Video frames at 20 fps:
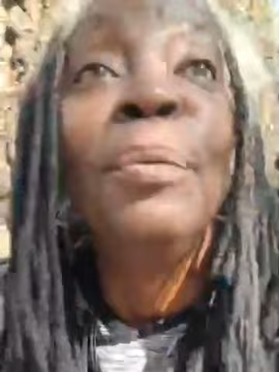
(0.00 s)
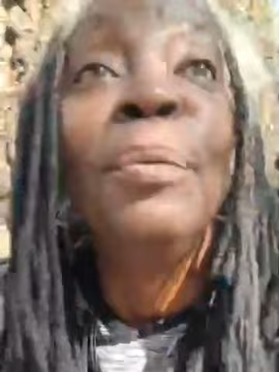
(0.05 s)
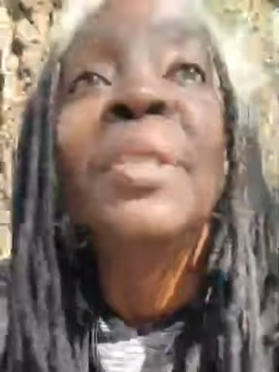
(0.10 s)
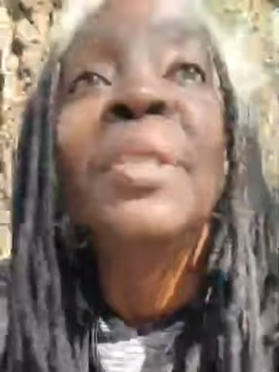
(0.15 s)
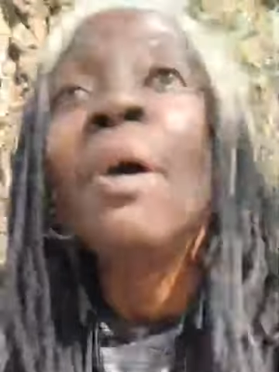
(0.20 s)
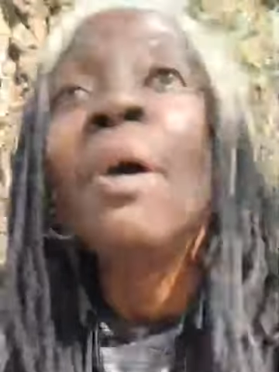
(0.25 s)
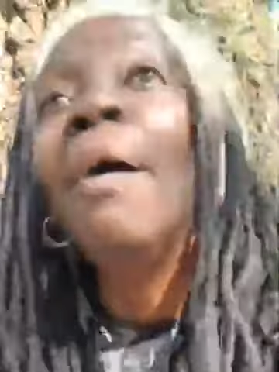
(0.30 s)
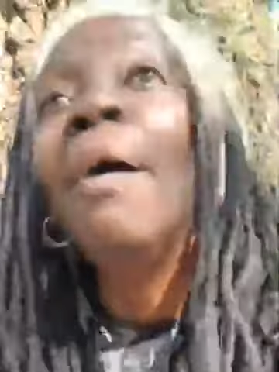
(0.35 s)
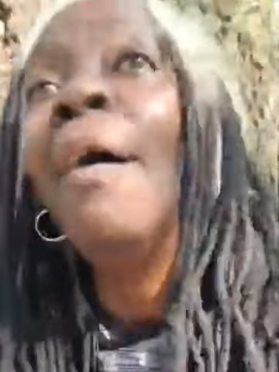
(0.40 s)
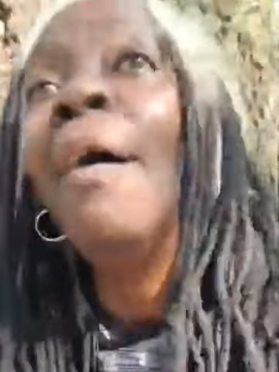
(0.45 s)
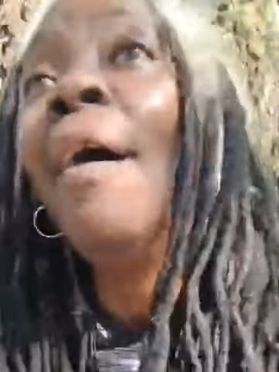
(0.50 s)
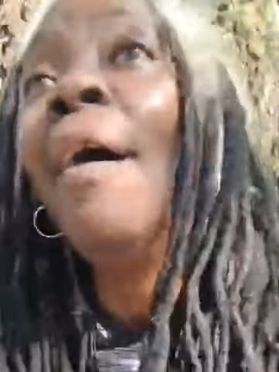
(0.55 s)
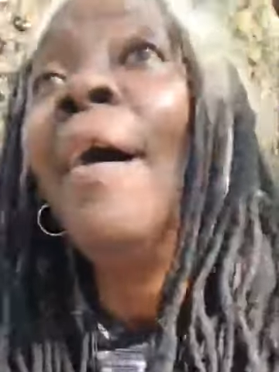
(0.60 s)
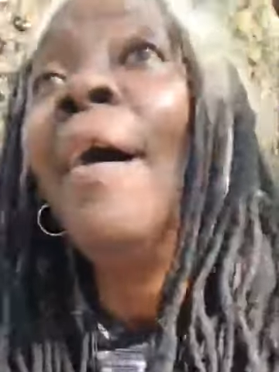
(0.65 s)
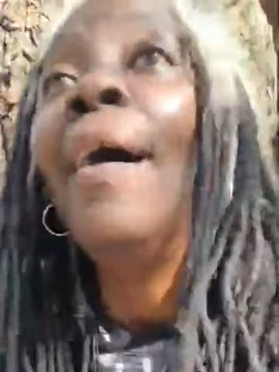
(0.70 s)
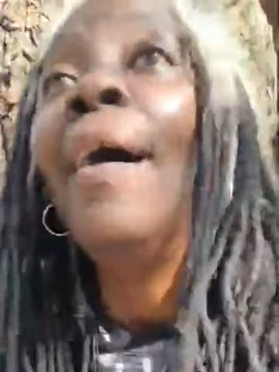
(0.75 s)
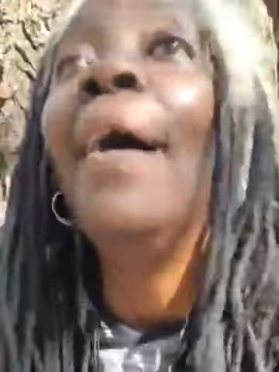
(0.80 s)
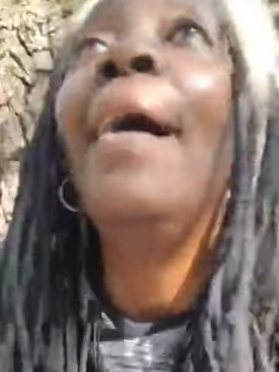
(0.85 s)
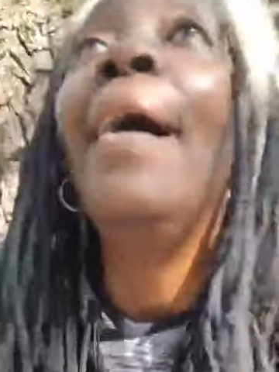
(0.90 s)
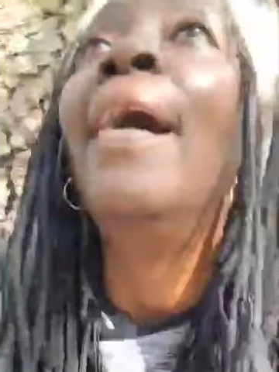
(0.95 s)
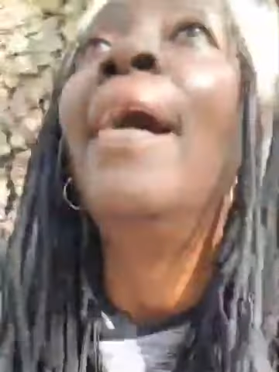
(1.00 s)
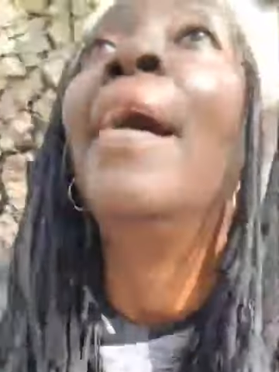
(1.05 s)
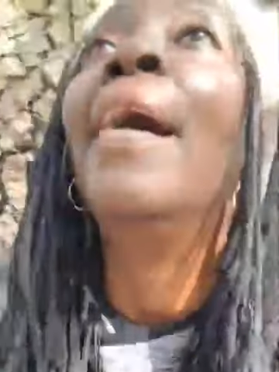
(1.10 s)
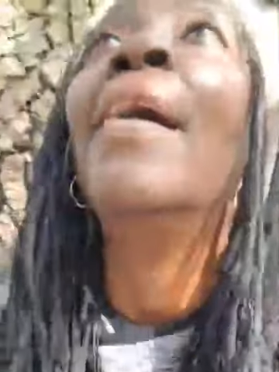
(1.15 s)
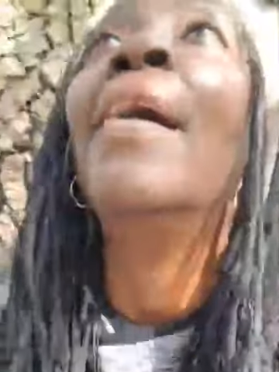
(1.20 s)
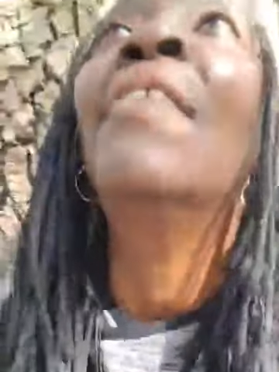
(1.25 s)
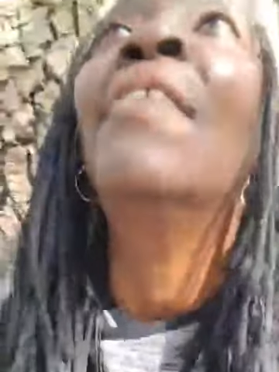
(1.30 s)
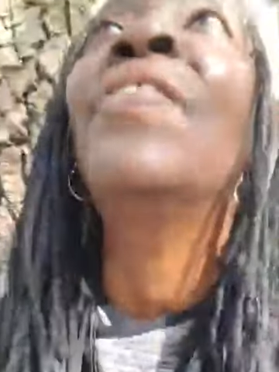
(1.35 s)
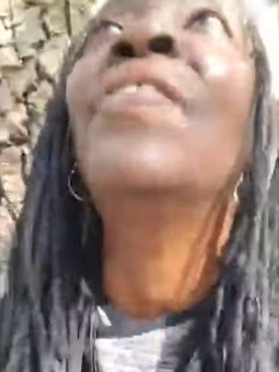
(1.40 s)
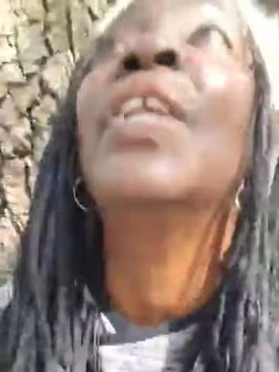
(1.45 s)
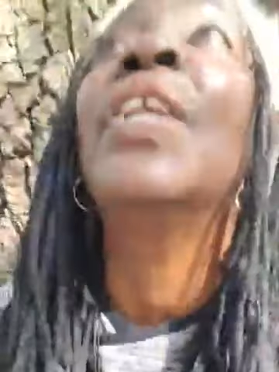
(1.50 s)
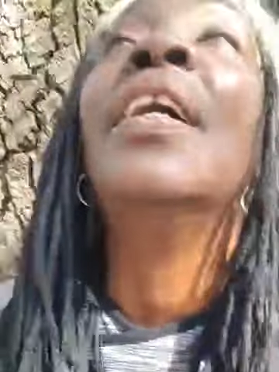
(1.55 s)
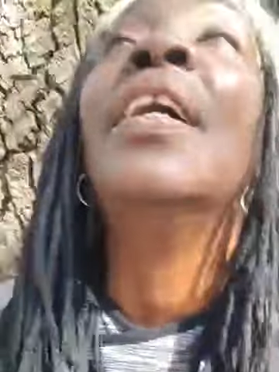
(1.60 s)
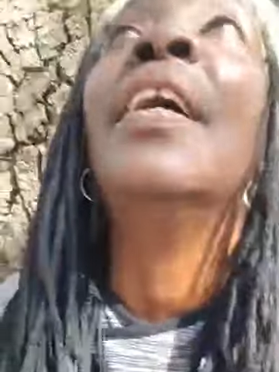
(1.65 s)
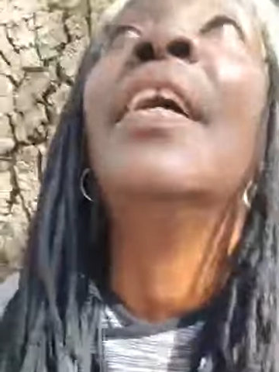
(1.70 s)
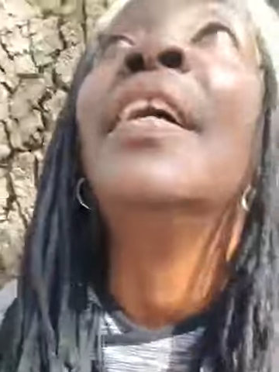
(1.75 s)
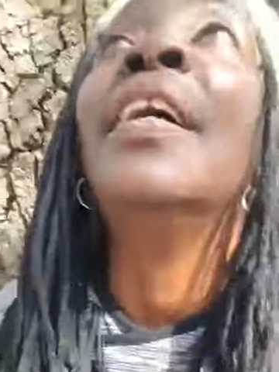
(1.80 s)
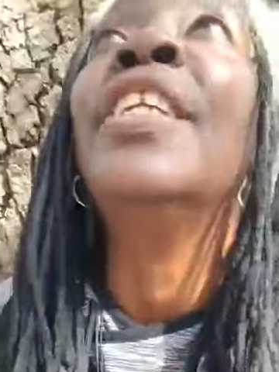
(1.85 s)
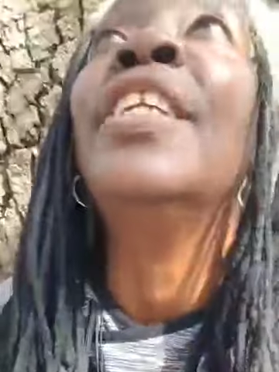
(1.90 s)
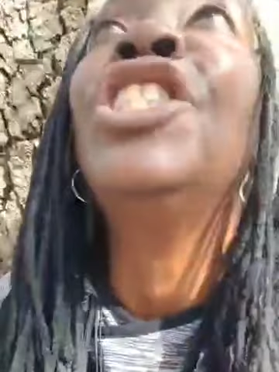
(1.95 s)
was off
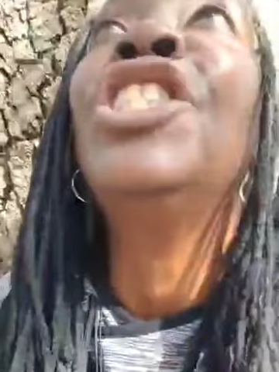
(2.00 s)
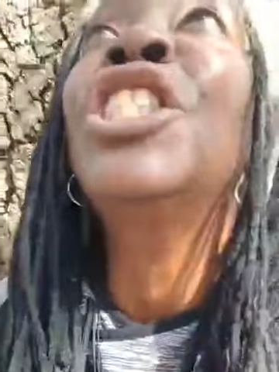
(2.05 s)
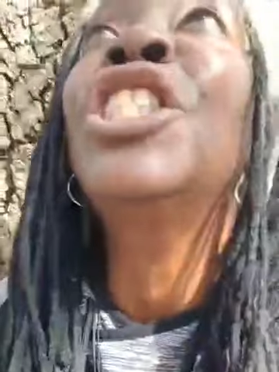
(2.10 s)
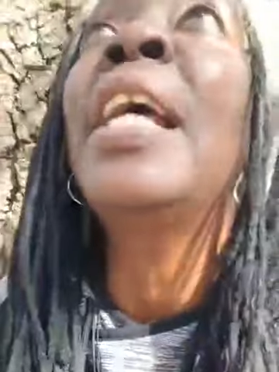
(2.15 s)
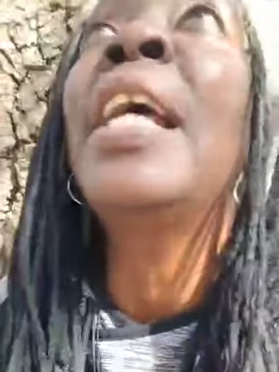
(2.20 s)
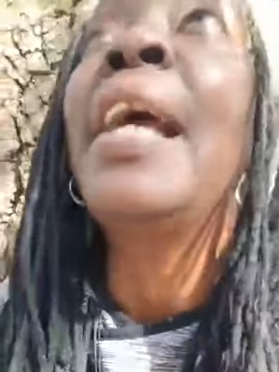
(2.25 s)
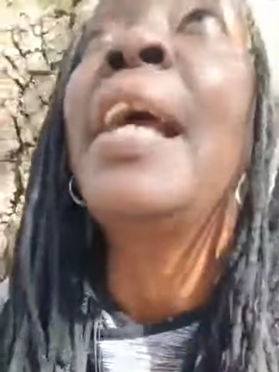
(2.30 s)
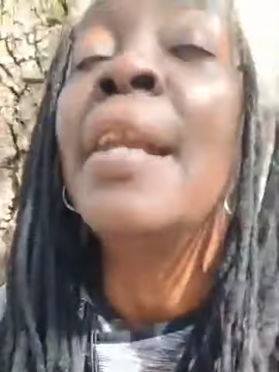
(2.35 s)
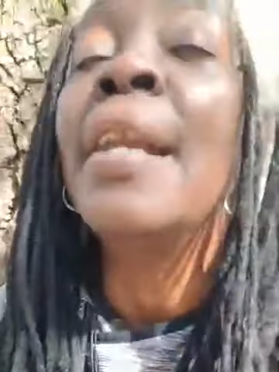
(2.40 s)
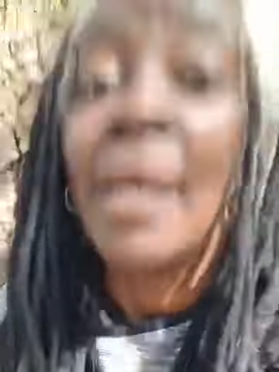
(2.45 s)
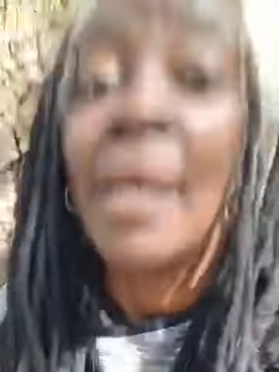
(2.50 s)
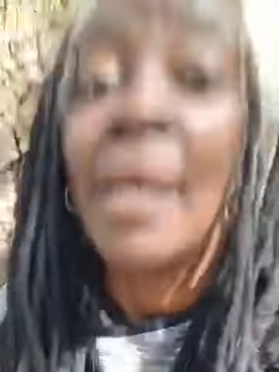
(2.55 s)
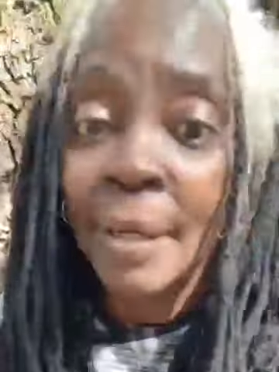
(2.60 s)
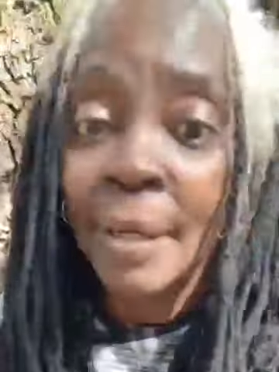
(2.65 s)
the chain.